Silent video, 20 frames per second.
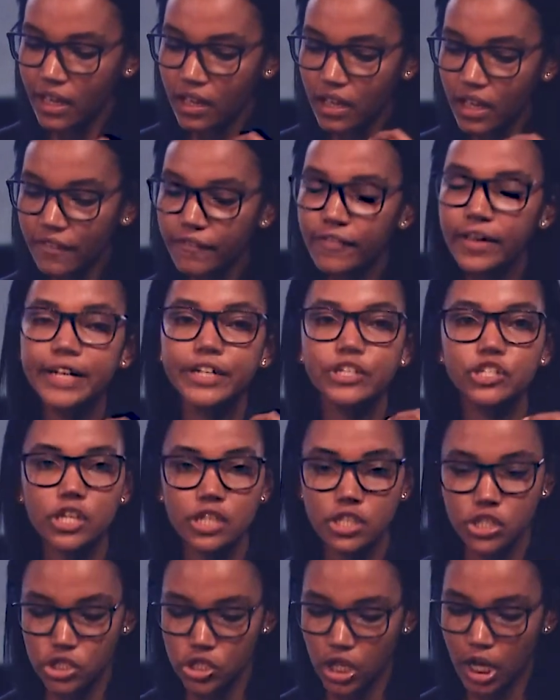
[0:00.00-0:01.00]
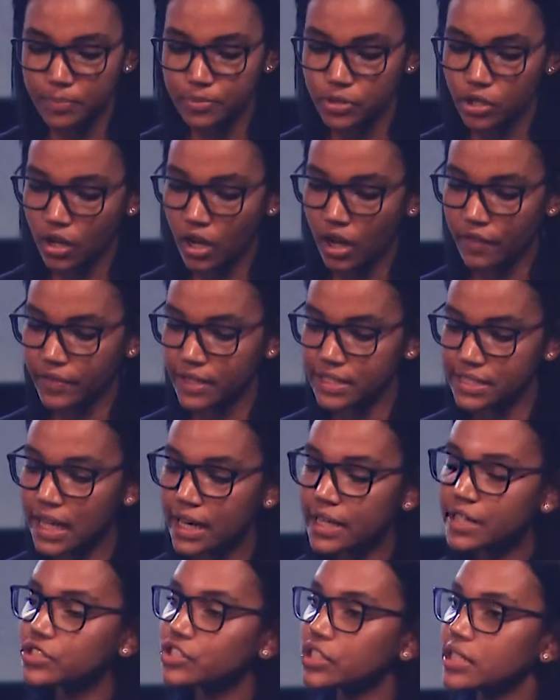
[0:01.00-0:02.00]
If he just stopped after
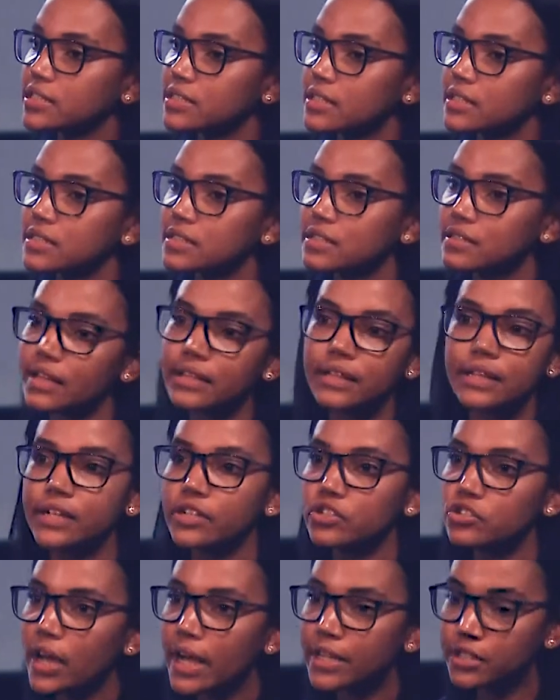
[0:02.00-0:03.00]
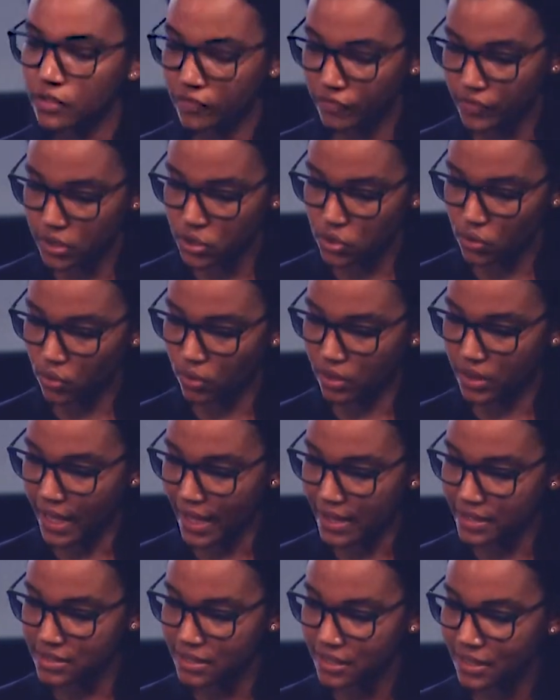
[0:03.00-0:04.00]
telling Jesus that he tried to fish all
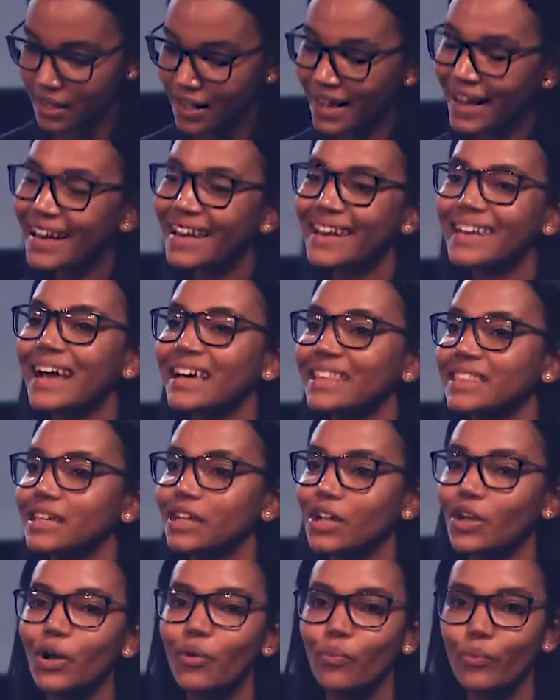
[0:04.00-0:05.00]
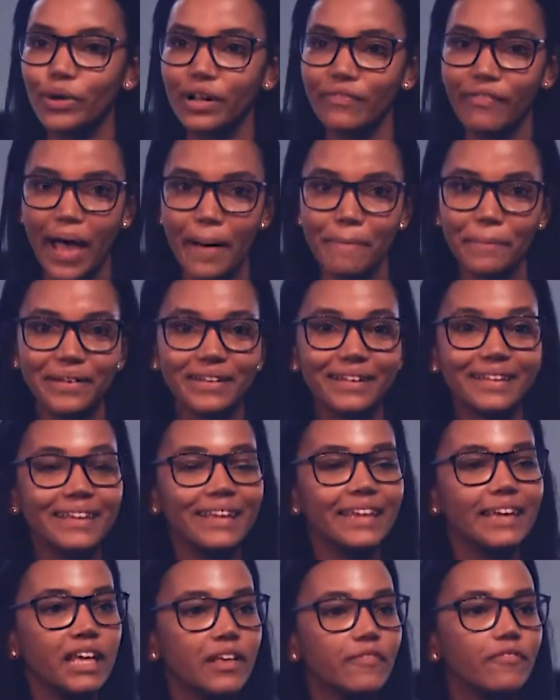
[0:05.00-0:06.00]
night, nothing would have happened,
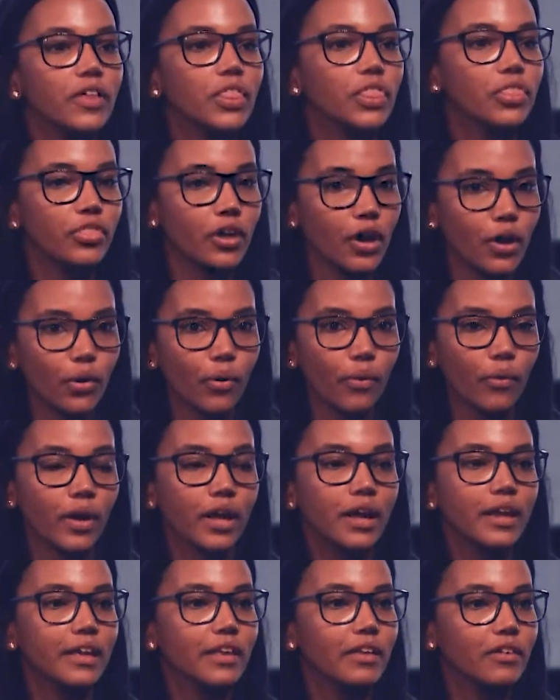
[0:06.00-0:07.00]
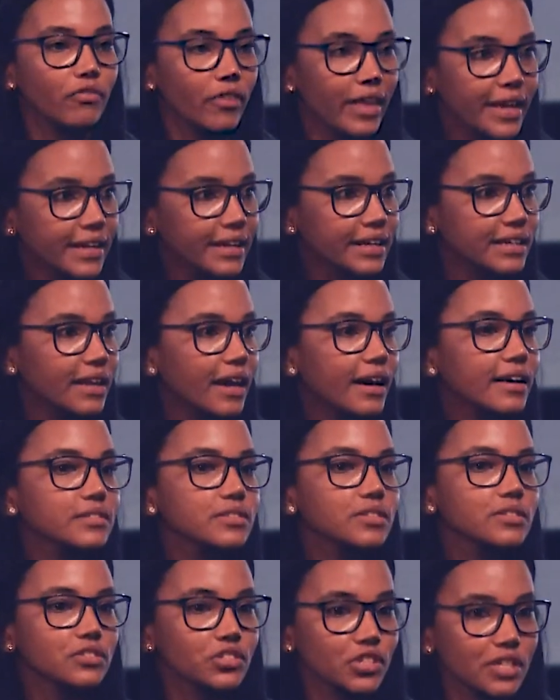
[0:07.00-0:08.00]
even though he
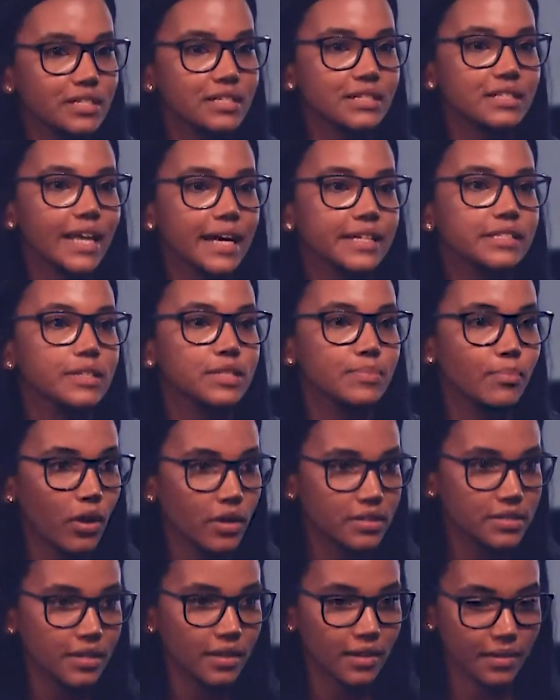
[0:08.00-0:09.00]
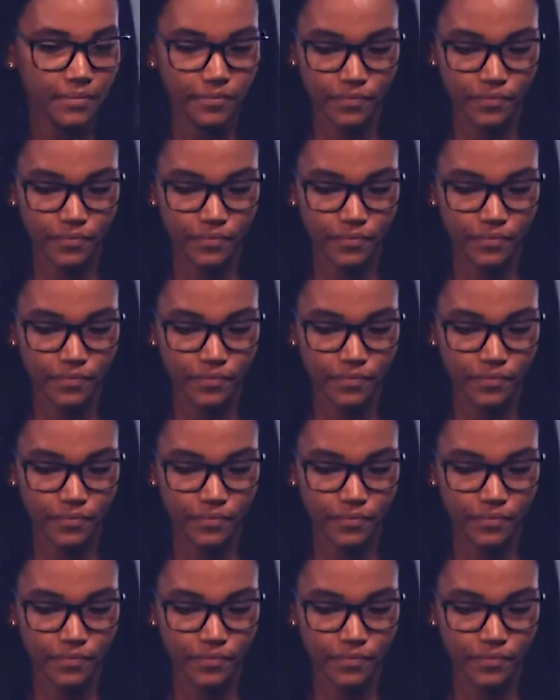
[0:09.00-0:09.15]
recognized Jesus as his master.